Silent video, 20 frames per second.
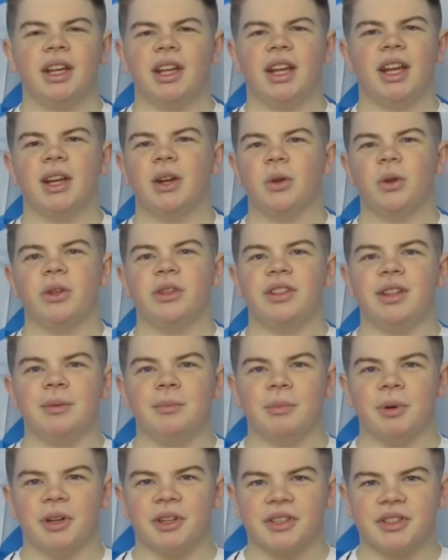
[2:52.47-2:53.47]
he got the
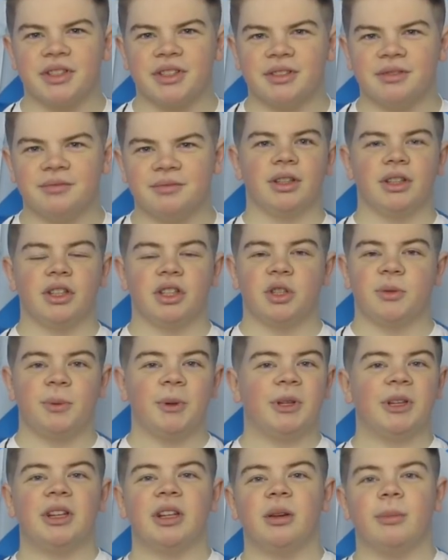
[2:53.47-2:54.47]
team bus,
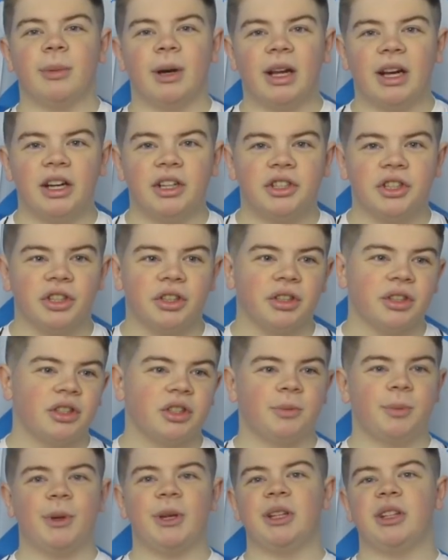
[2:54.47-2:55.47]
speaking to the manager,
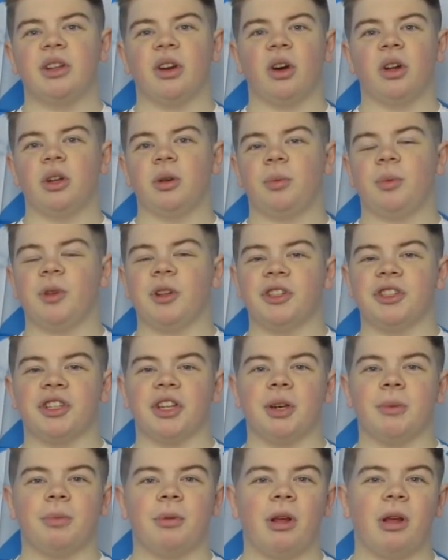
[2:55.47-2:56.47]
speaking to all the players that
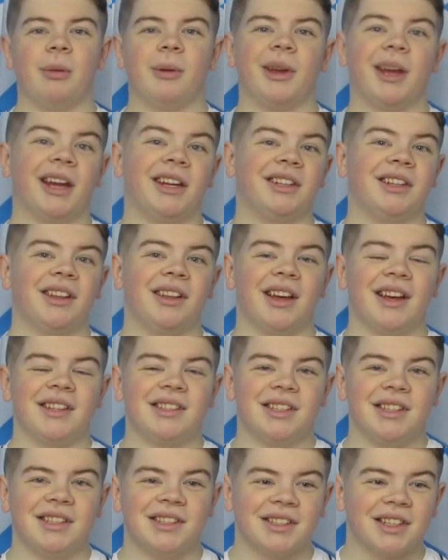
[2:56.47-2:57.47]
he probably
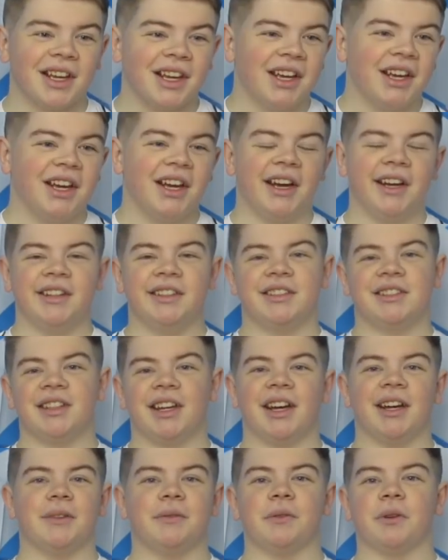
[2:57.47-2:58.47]
idolises, and
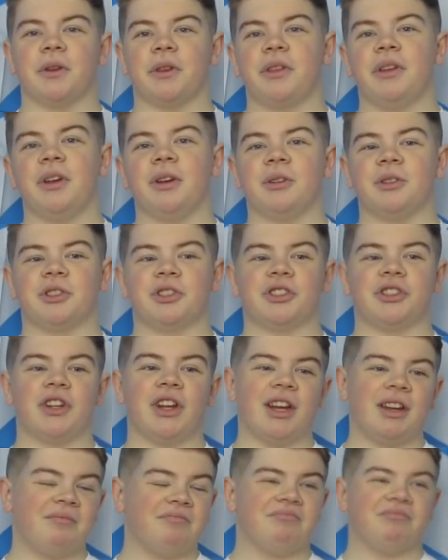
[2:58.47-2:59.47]
aye, for 3 hours
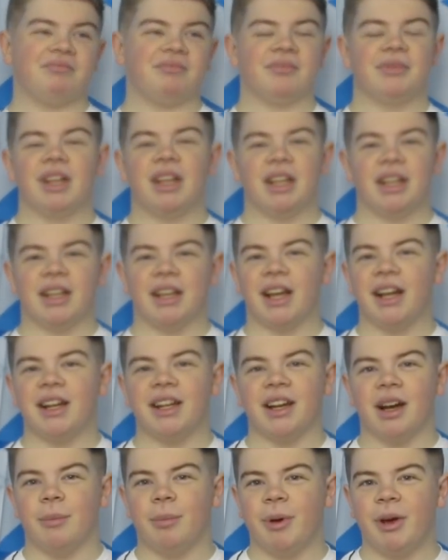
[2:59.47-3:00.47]
straight. Can't
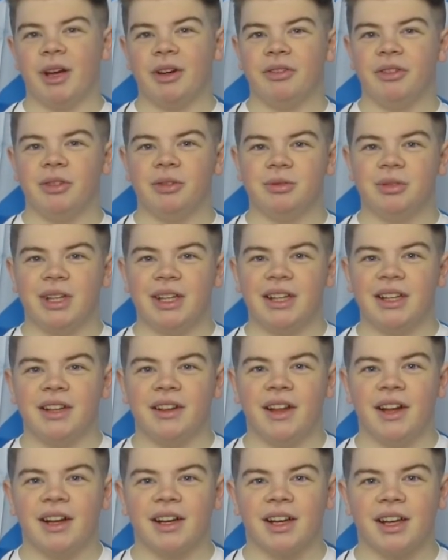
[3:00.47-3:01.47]
get a better real day than
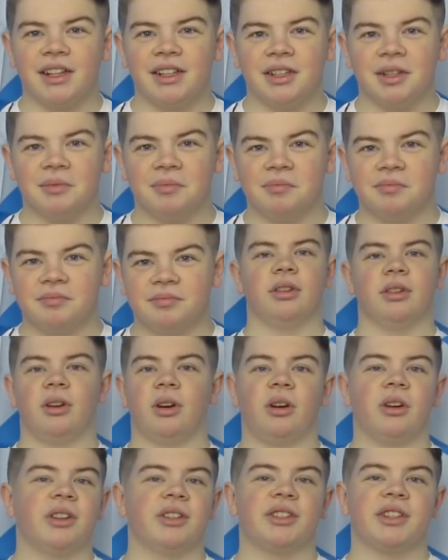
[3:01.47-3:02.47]
that, can you?
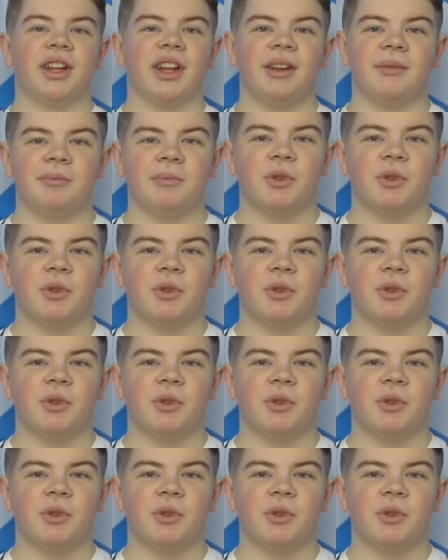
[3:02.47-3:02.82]
Honestly,